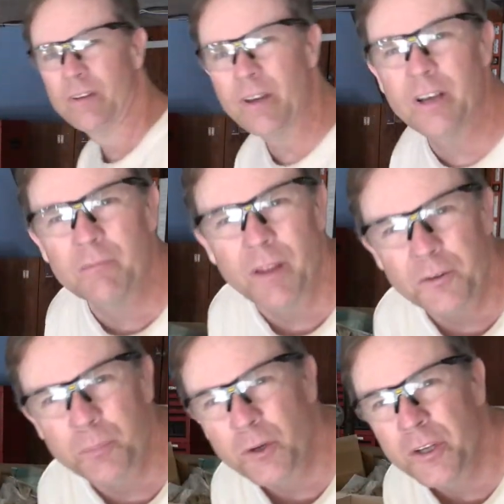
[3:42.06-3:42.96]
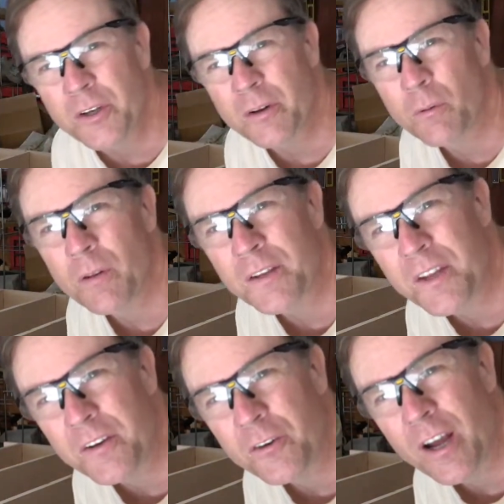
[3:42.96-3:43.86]
Yep, that's pretty good. I'm going to let
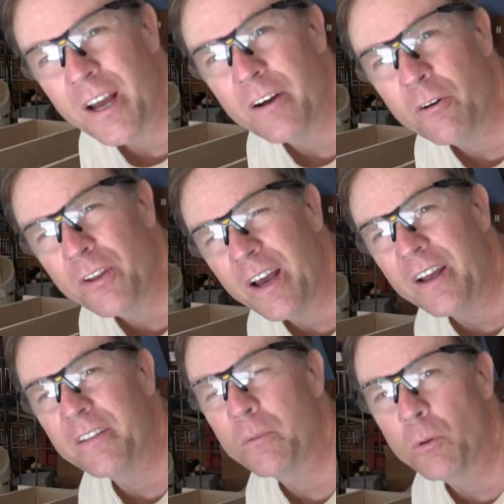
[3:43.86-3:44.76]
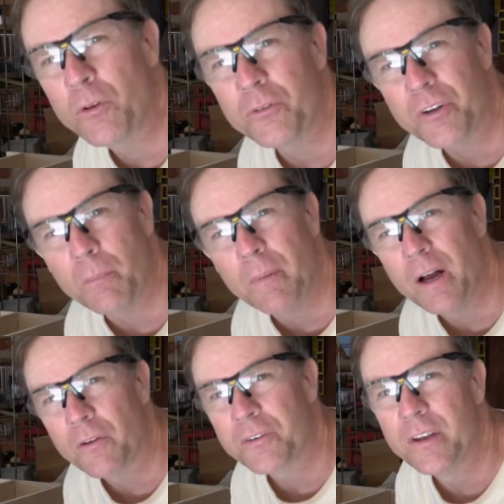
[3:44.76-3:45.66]
that dry all night, and then we'll do something
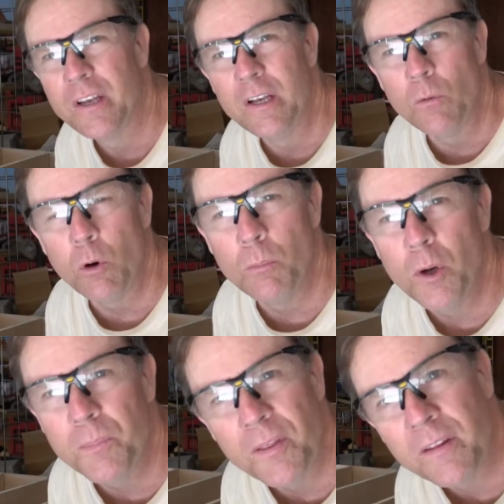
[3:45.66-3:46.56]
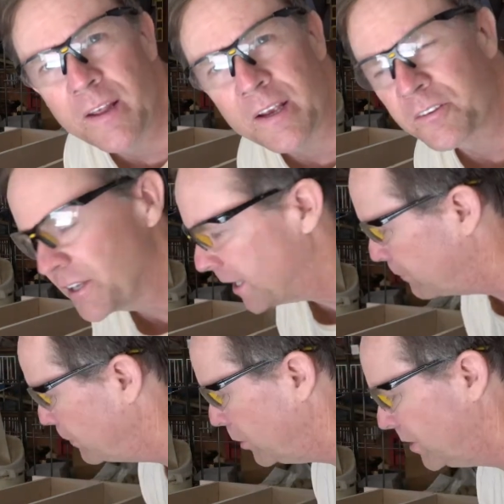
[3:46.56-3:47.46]
else. We'll move to the next
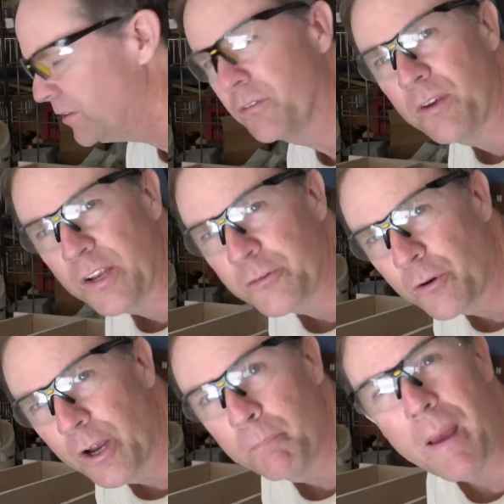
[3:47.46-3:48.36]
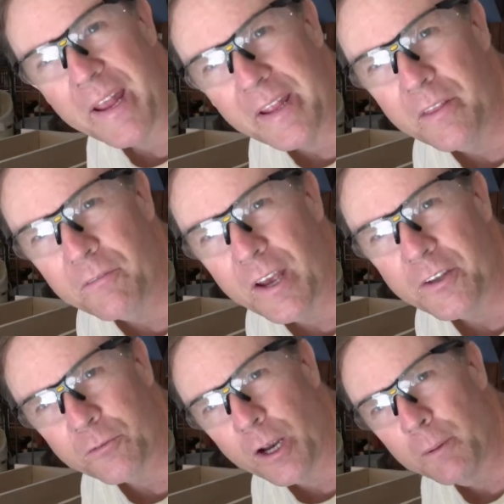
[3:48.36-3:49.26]
step, building the face frame, making the
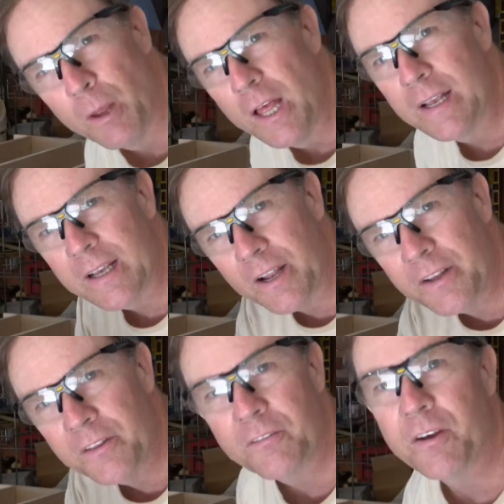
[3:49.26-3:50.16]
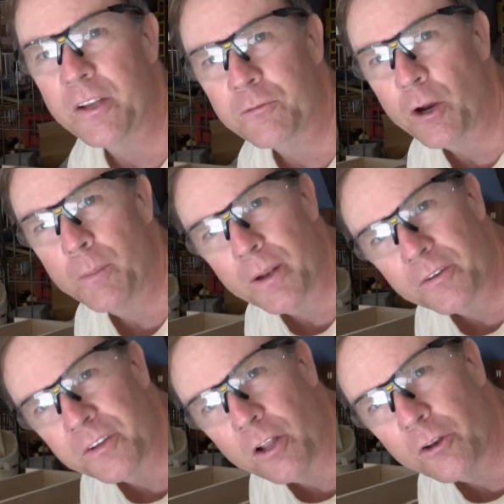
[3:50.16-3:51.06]
face frame, cutting the face frame out of
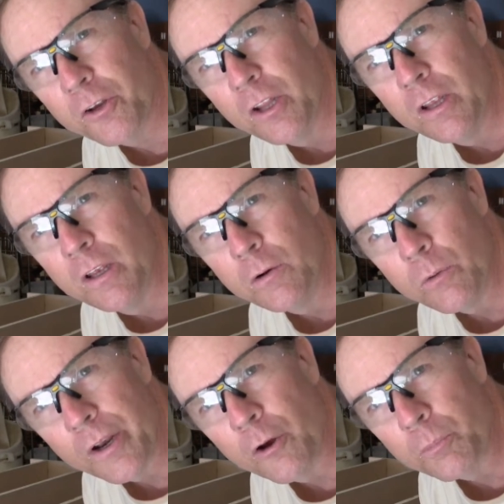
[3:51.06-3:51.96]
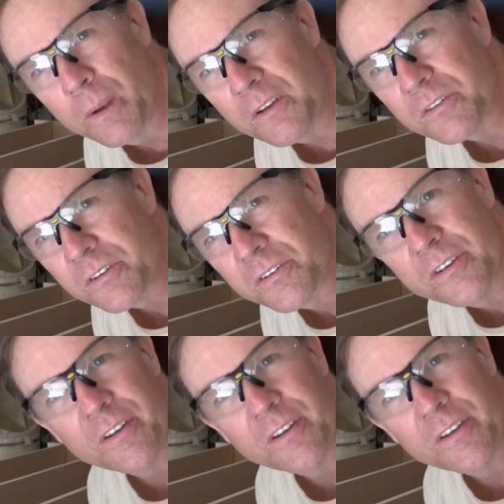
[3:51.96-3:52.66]
solid red oak pieces.